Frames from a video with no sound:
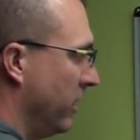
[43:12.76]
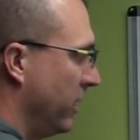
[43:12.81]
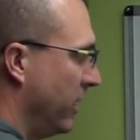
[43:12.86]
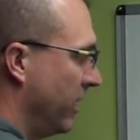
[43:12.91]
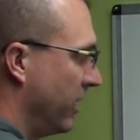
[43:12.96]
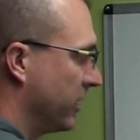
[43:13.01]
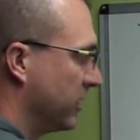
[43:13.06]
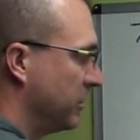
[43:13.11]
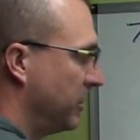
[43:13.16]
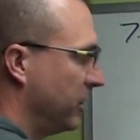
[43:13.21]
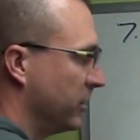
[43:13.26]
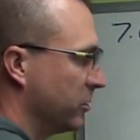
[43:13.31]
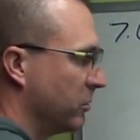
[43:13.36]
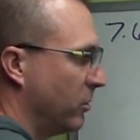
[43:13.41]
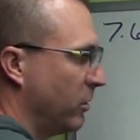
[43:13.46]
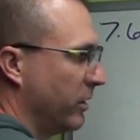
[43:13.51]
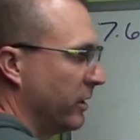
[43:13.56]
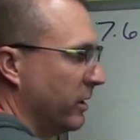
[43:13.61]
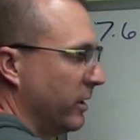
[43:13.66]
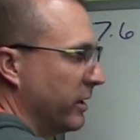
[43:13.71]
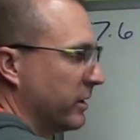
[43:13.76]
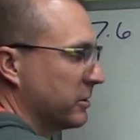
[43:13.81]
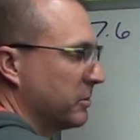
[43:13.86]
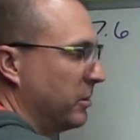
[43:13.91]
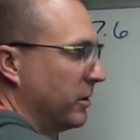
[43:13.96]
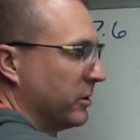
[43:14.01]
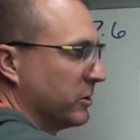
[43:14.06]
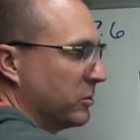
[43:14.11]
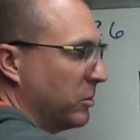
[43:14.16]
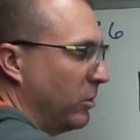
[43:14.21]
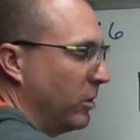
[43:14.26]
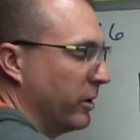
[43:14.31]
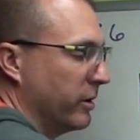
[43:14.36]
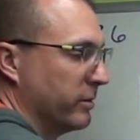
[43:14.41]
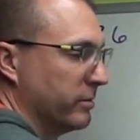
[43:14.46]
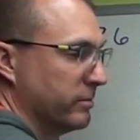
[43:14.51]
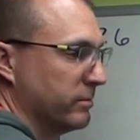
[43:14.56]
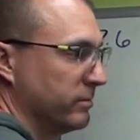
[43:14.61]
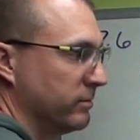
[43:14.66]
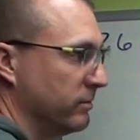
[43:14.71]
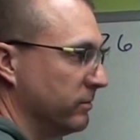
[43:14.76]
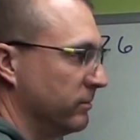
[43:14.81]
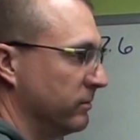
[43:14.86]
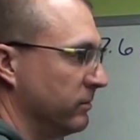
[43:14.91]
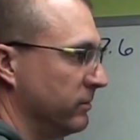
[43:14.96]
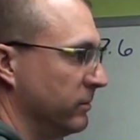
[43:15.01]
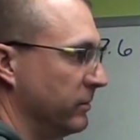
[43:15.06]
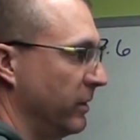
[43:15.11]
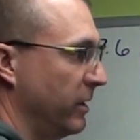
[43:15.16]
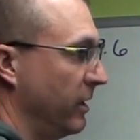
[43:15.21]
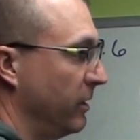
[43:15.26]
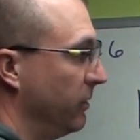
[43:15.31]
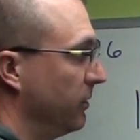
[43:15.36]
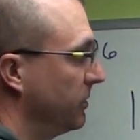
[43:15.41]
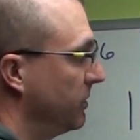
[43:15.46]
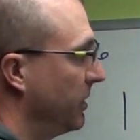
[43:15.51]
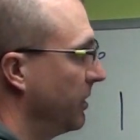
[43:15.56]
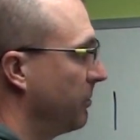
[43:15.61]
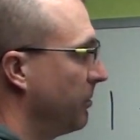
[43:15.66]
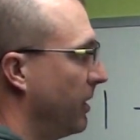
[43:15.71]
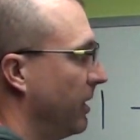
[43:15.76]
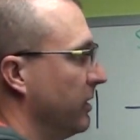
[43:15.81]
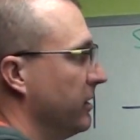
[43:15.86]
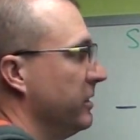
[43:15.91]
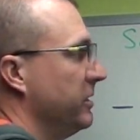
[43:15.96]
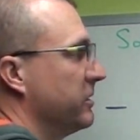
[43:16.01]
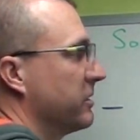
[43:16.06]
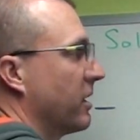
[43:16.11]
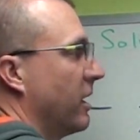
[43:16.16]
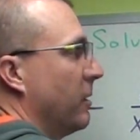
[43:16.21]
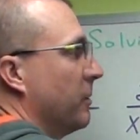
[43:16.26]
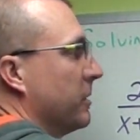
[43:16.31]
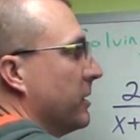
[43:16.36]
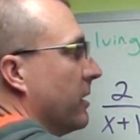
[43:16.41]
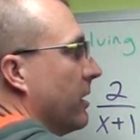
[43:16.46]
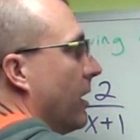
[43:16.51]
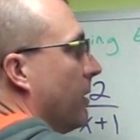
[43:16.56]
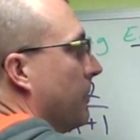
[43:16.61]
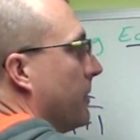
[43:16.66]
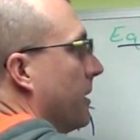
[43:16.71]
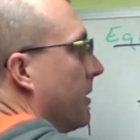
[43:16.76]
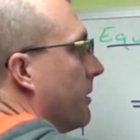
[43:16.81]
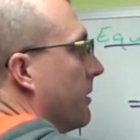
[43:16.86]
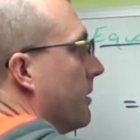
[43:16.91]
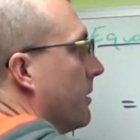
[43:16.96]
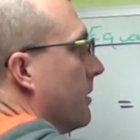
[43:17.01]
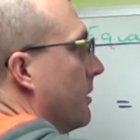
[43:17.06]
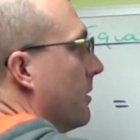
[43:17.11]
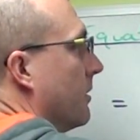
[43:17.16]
X plus 1 and x plus 1. It looks like my least common denominator